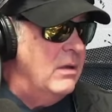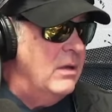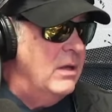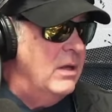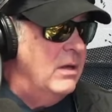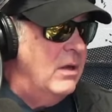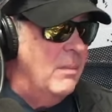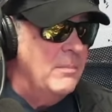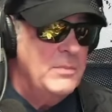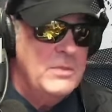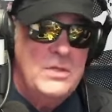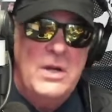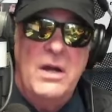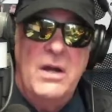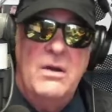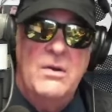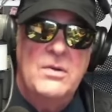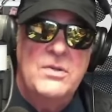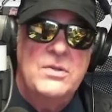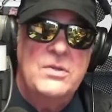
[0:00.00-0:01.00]
and
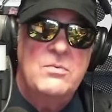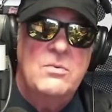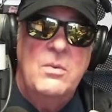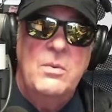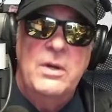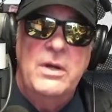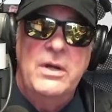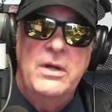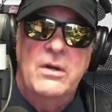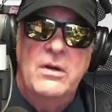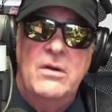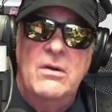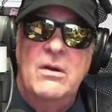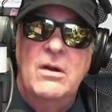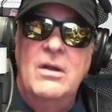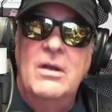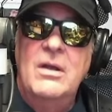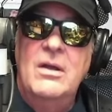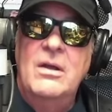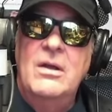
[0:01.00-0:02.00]
upstairs we would hear
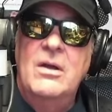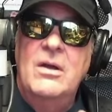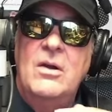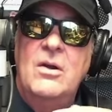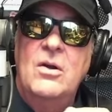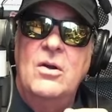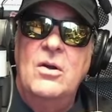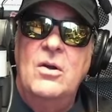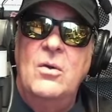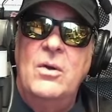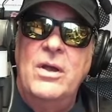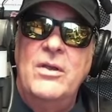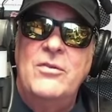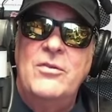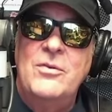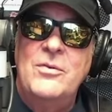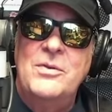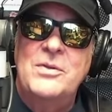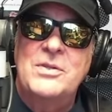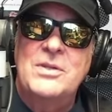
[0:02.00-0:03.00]
her going
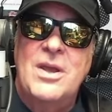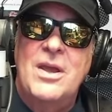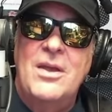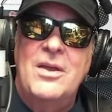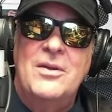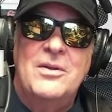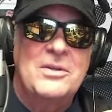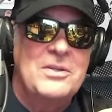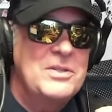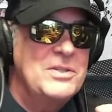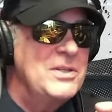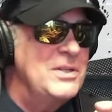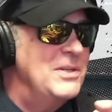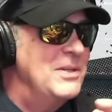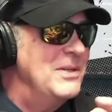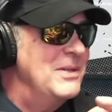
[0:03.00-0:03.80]
through the scales.